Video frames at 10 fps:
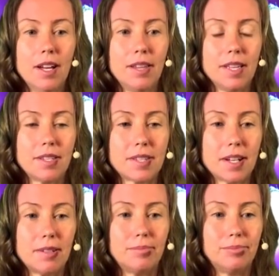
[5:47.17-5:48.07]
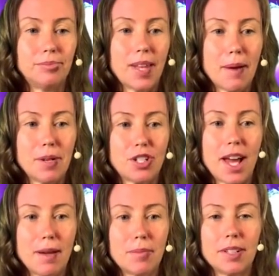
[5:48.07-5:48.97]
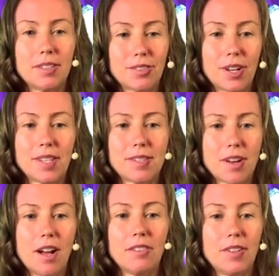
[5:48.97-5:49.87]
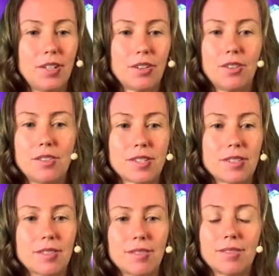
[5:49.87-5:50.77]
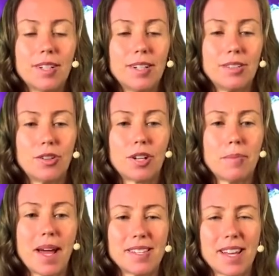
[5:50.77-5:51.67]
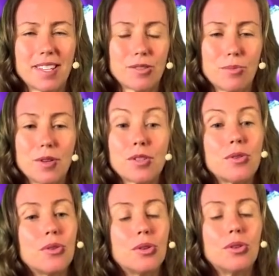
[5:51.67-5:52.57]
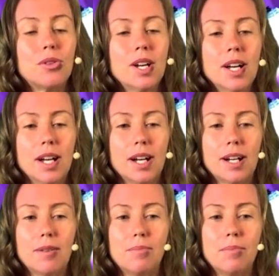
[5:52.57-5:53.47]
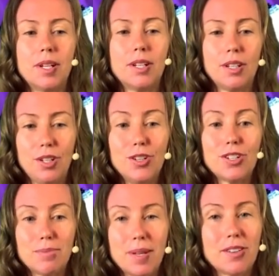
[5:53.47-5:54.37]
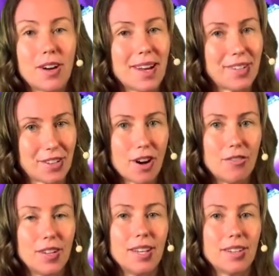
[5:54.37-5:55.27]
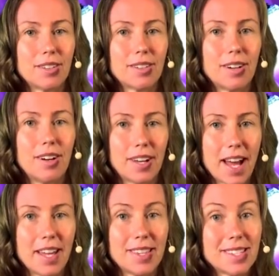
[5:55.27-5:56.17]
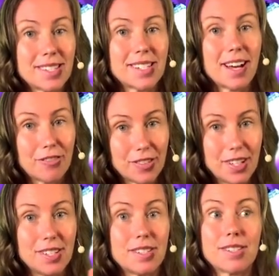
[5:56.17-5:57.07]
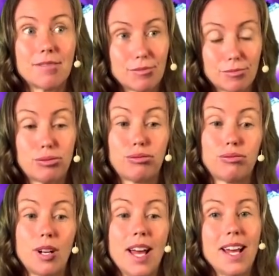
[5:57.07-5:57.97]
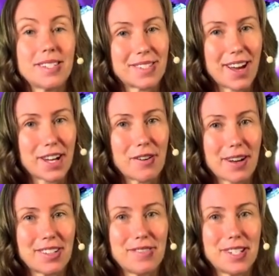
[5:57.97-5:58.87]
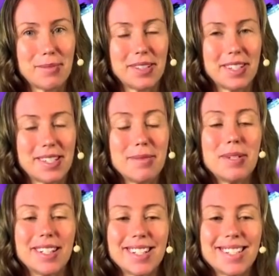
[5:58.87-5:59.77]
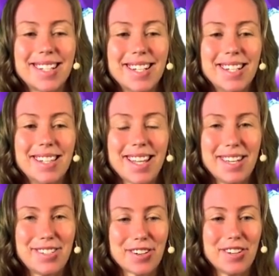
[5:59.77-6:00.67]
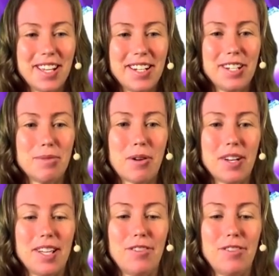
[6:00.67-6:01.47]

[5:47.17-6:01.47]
this Emma Chamberlain kind of style of videos and talking about it, it's like it's almost cool, you should be not having coffee, okay? This stuff is... it's a psychoactive stimulant that you don't need in your body if